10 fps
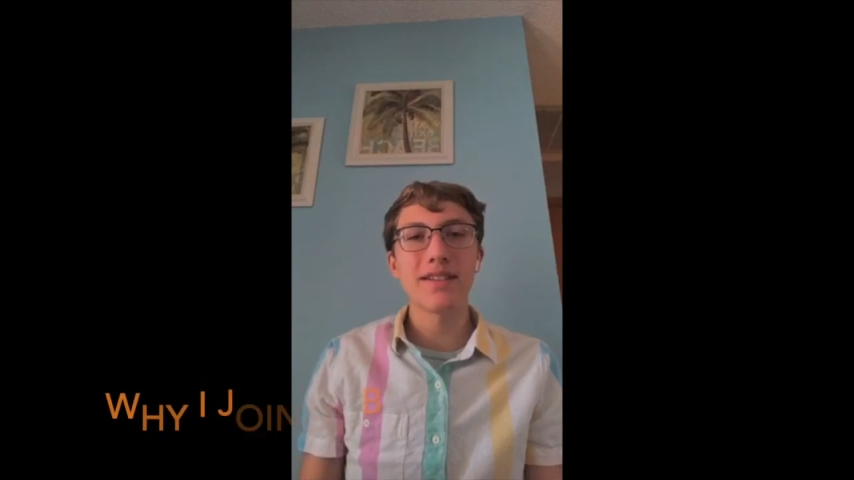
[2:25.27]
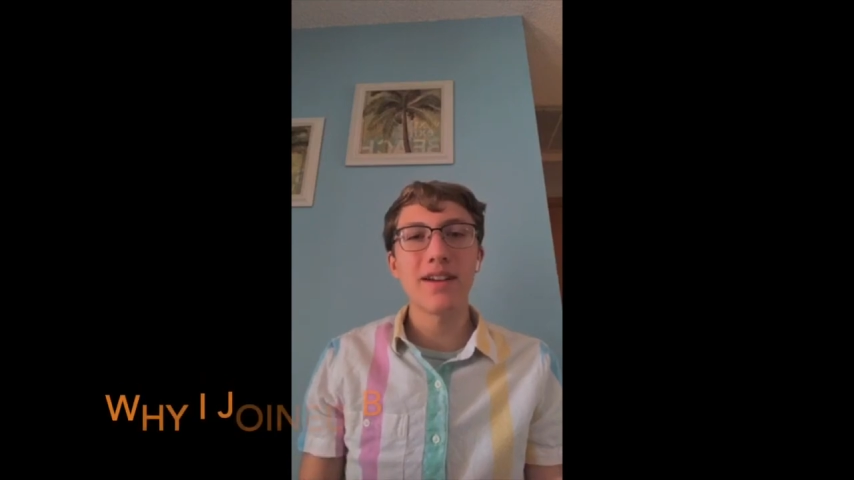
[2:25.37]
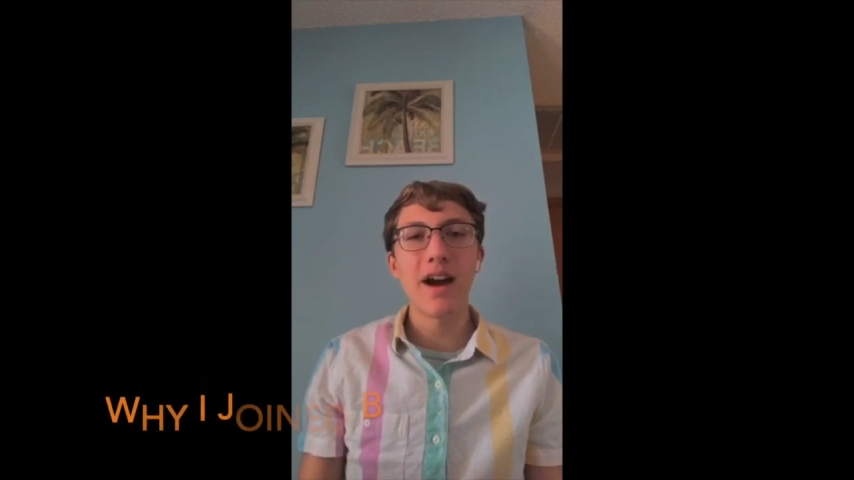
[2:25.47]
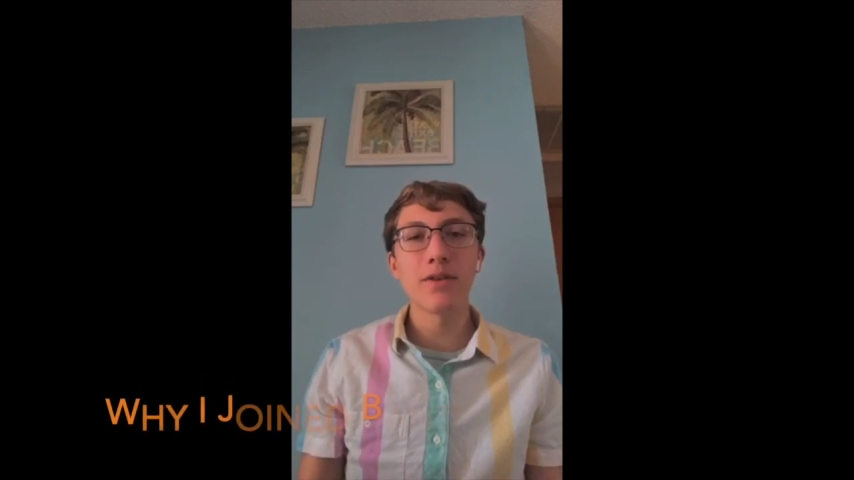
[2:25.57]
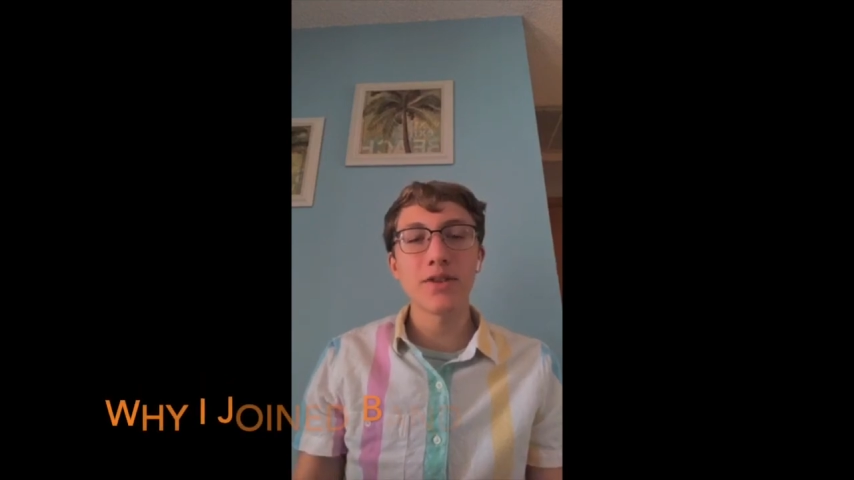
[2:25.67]

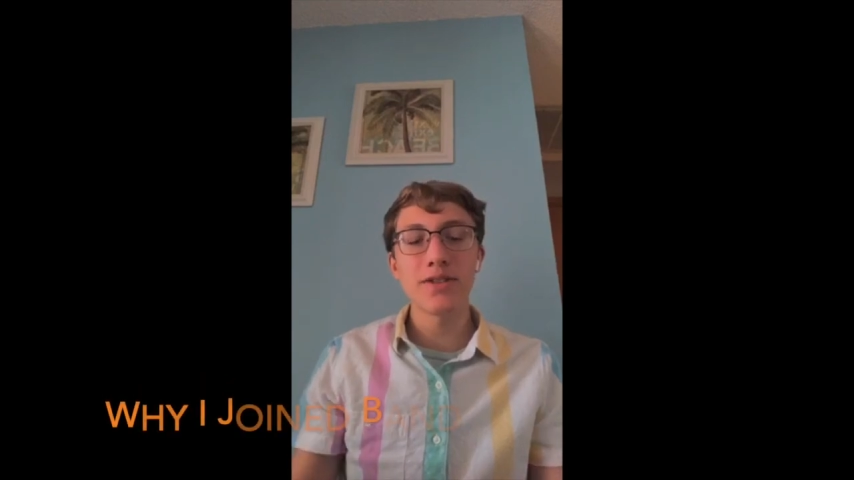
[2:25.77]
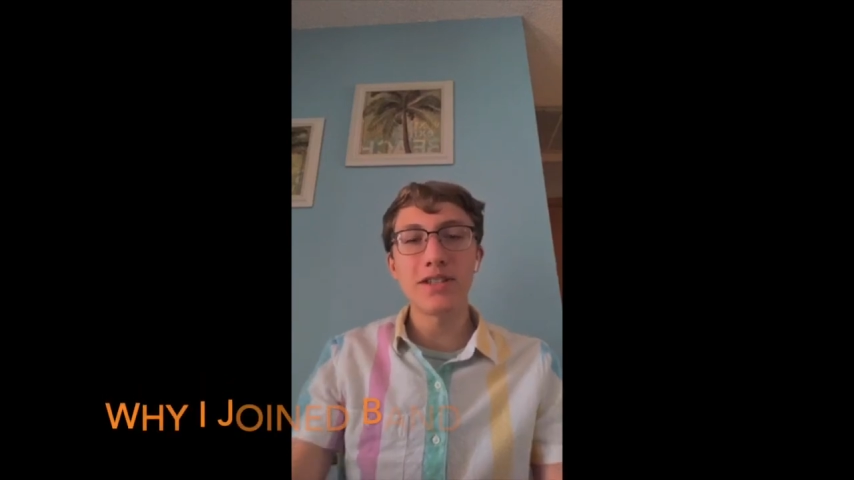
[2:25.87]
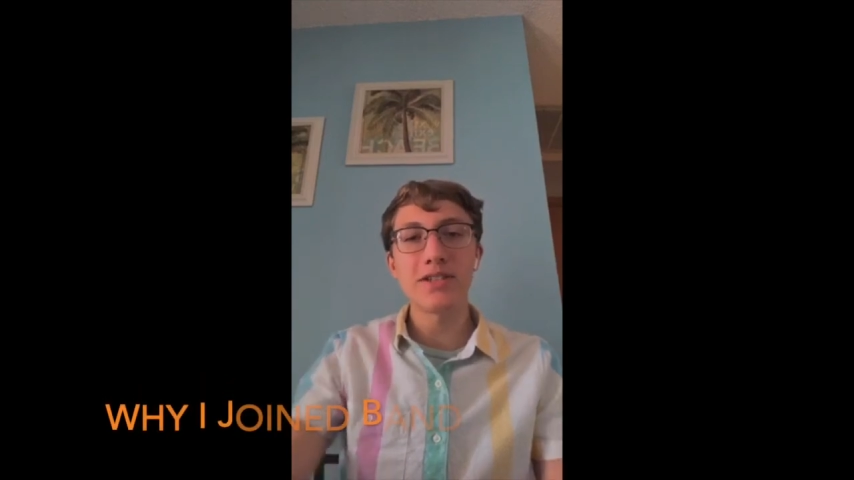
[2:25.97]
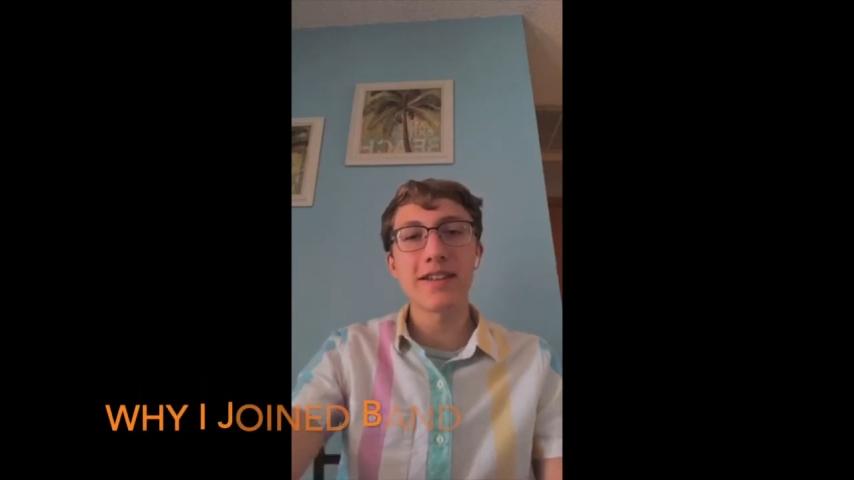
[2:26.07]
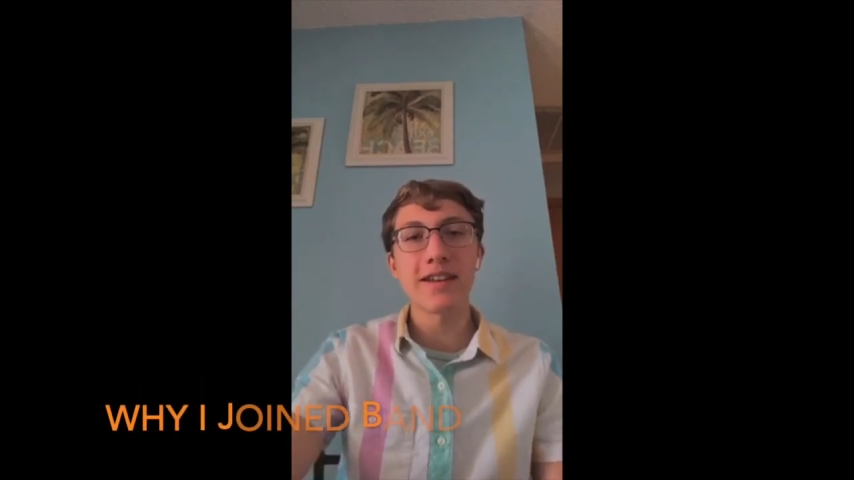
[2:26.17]
I was always
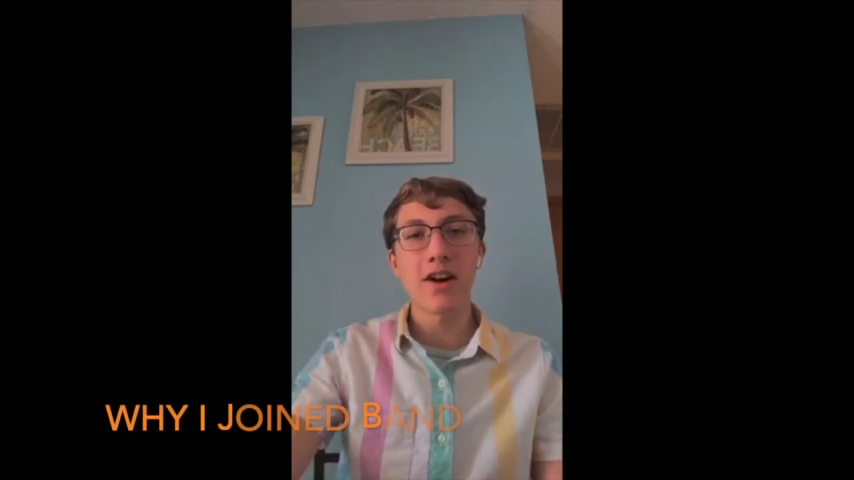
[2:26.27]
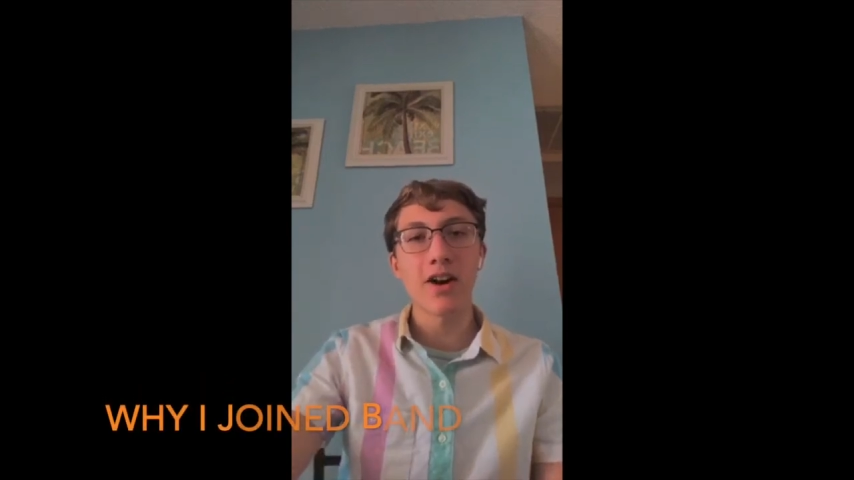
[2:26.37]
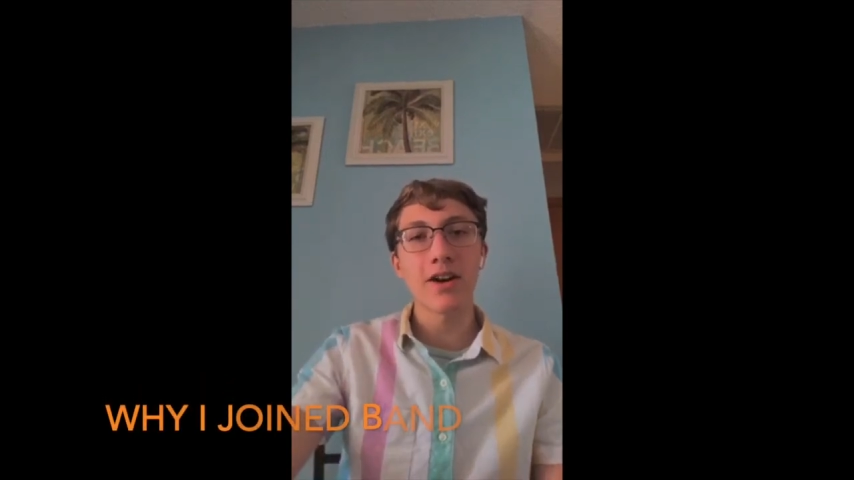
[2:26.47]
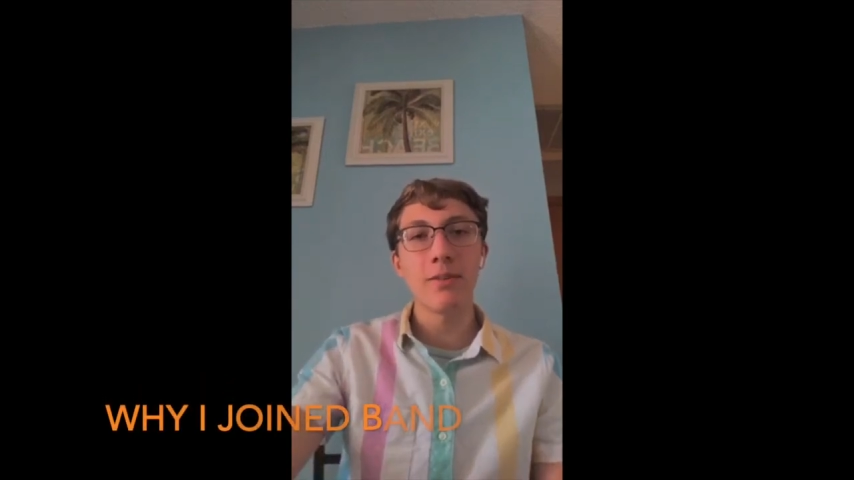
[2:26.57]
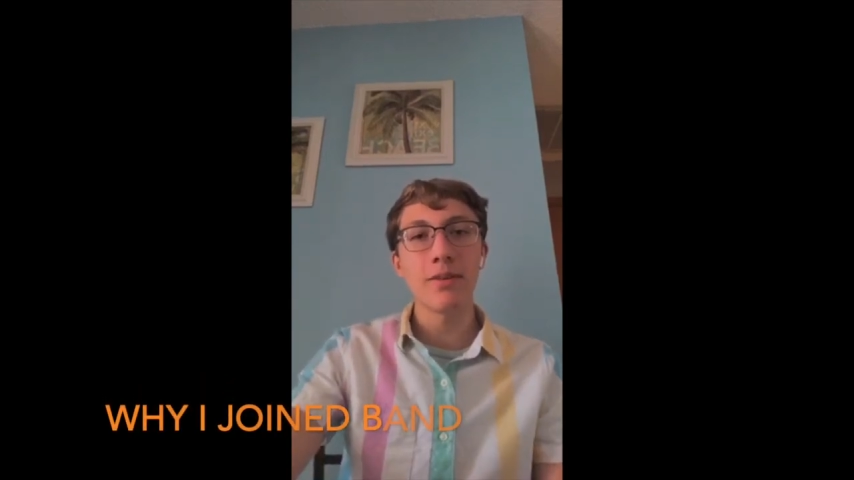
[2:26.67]
interested in
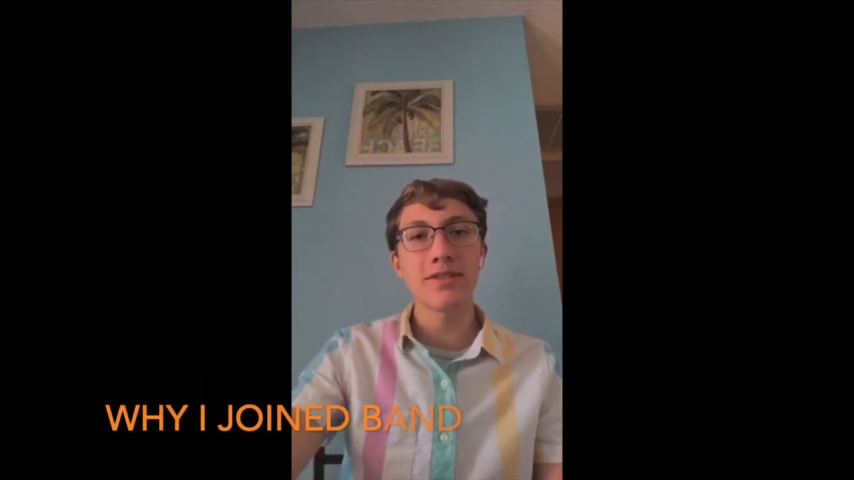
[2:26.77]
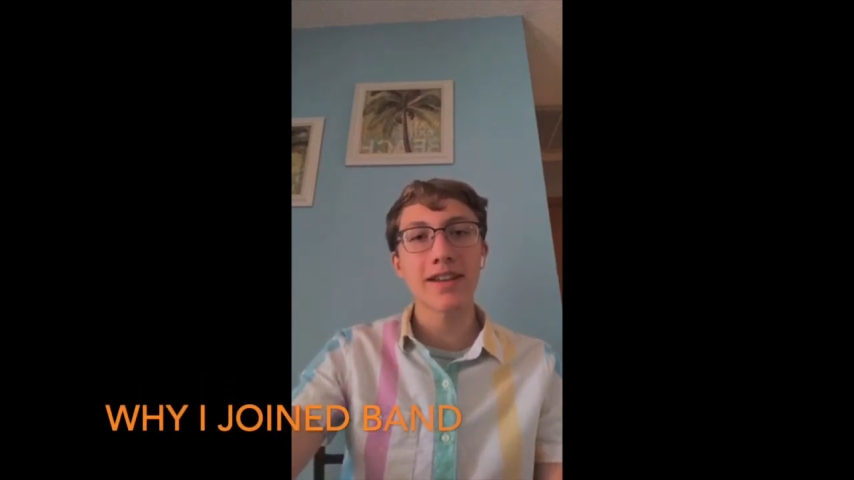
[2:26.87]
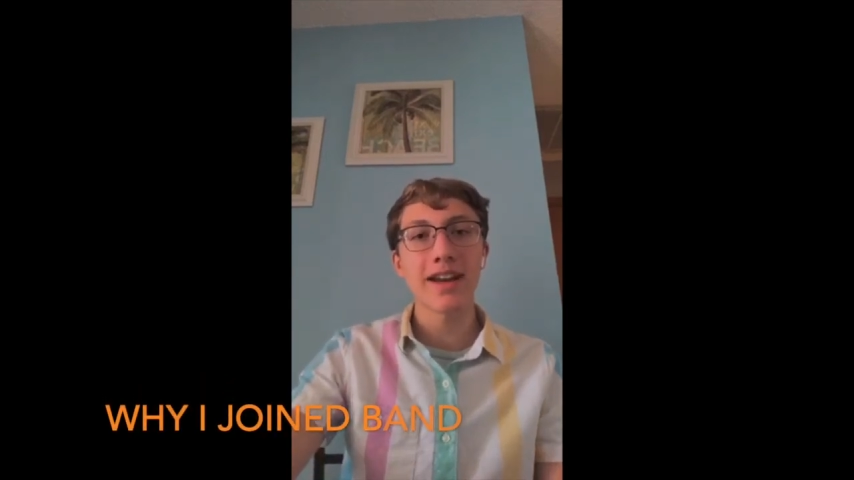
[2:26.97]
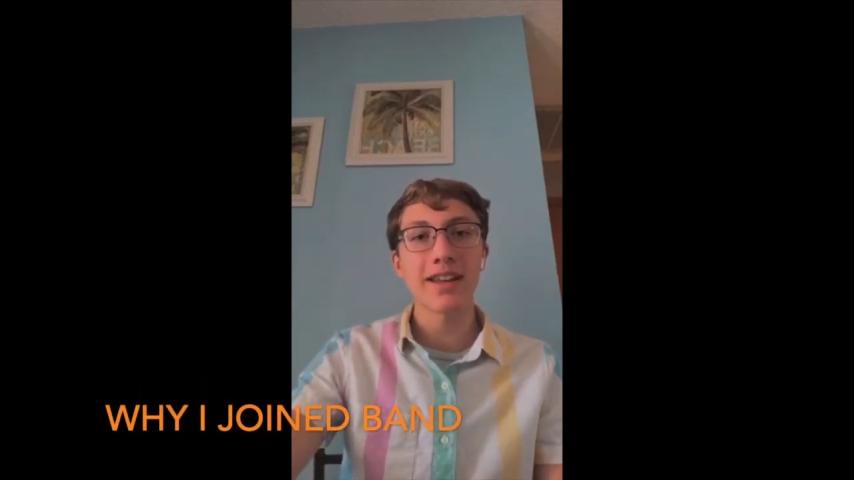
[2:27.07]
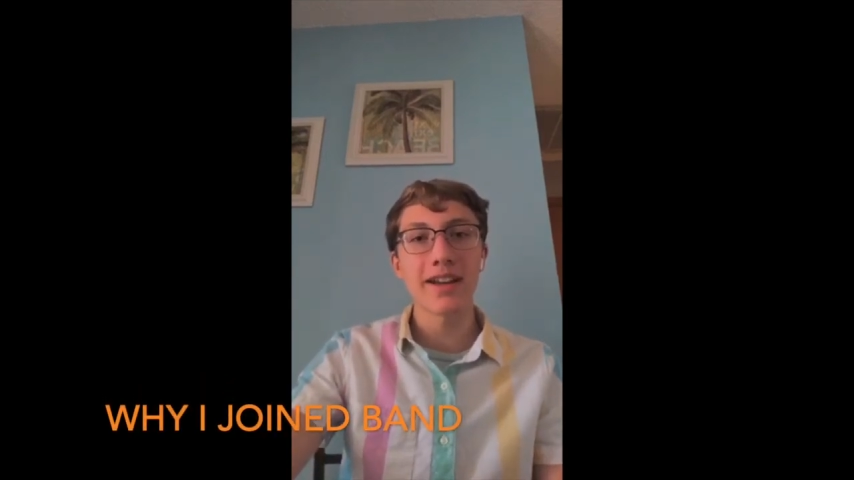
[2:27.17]
art and music
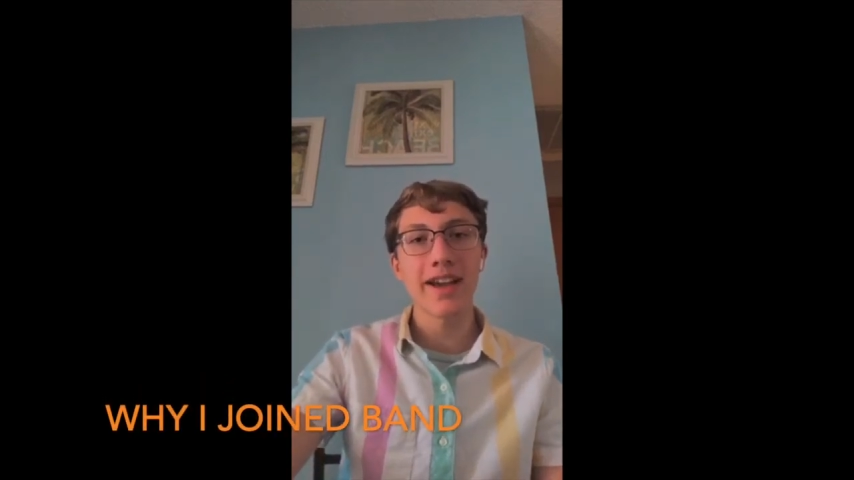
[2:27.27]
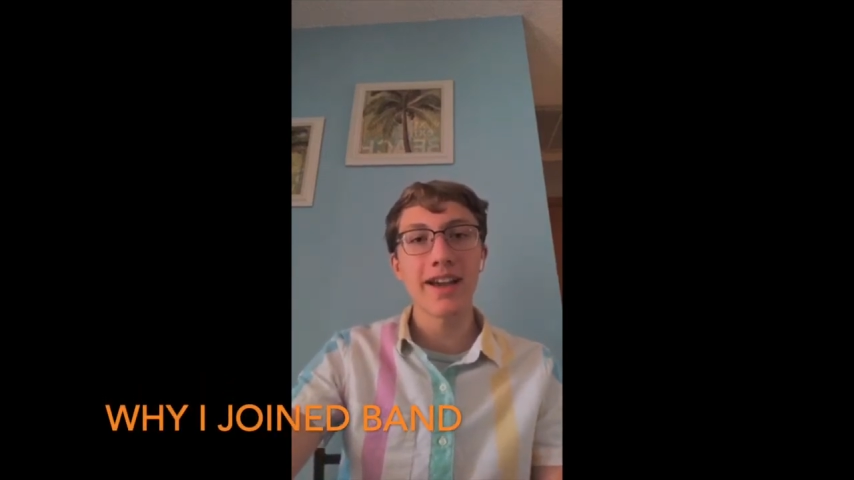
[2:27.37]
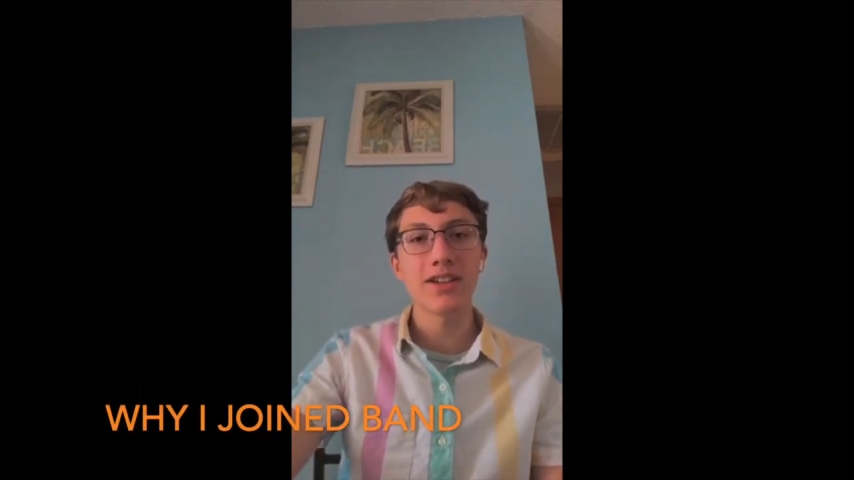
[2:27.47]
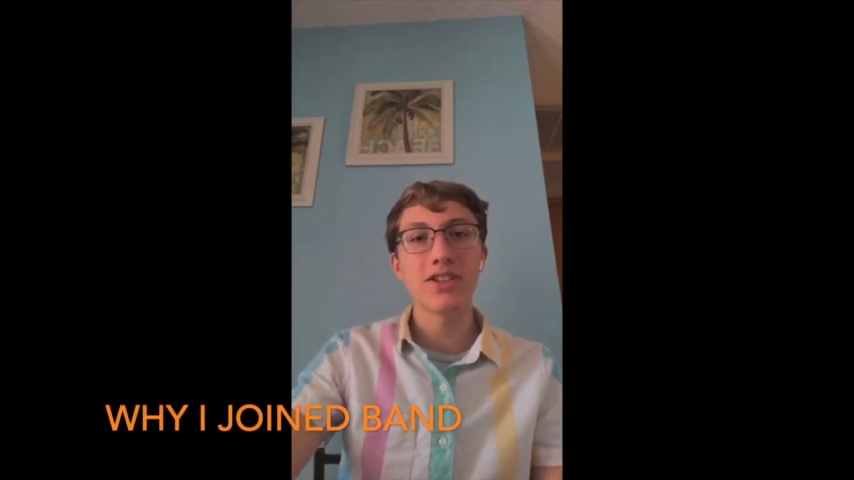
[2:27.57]
at a young age.